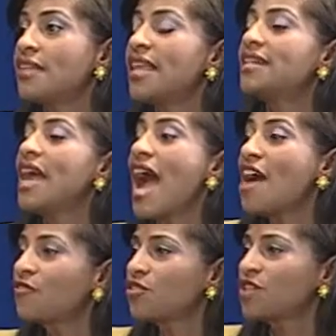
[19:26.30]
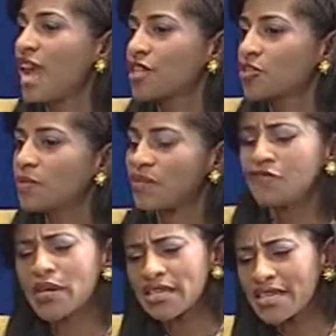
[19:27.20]
And then after the action plan,
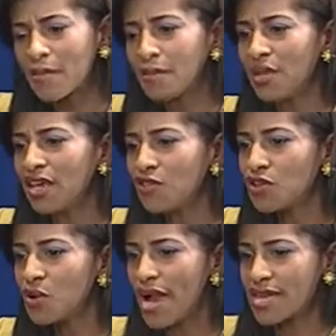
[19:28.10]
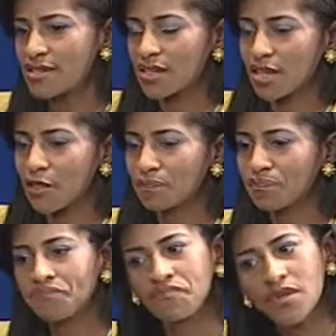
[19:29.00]
for example, if you're
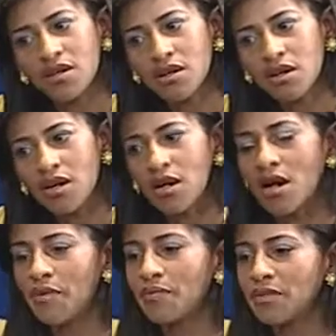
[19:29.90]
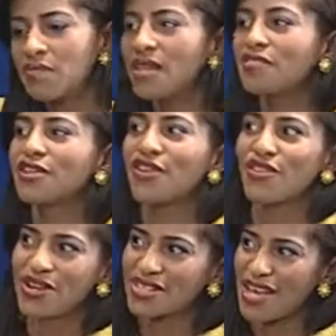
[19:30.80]
asking, let me give
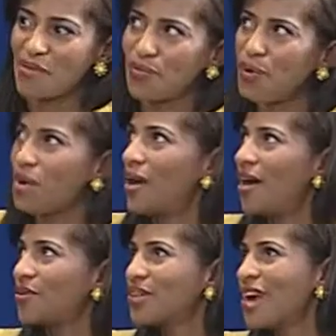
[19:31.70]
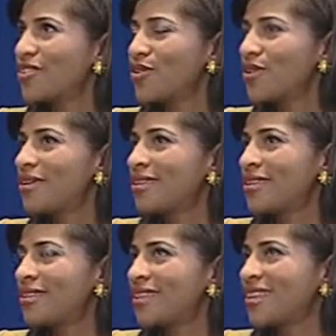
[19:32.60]
another example about
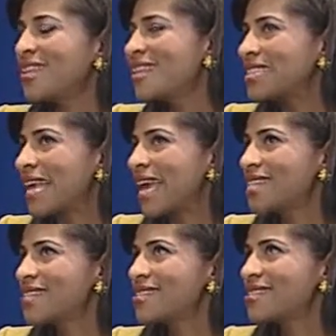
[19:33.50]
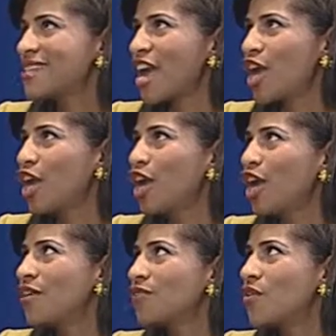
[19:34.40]
in this case, let's say
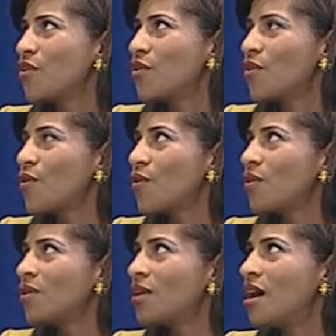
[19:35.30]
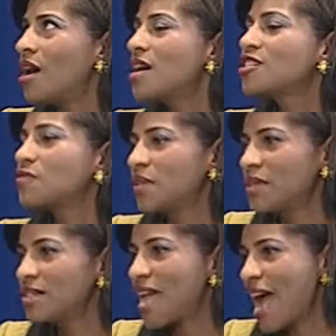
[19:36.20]
the husband
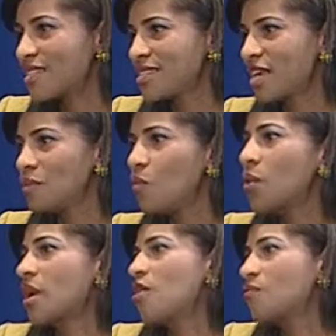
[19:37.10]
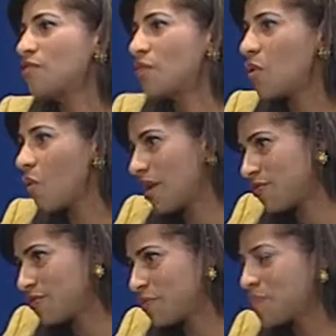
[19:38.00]
is asking more help from the wife.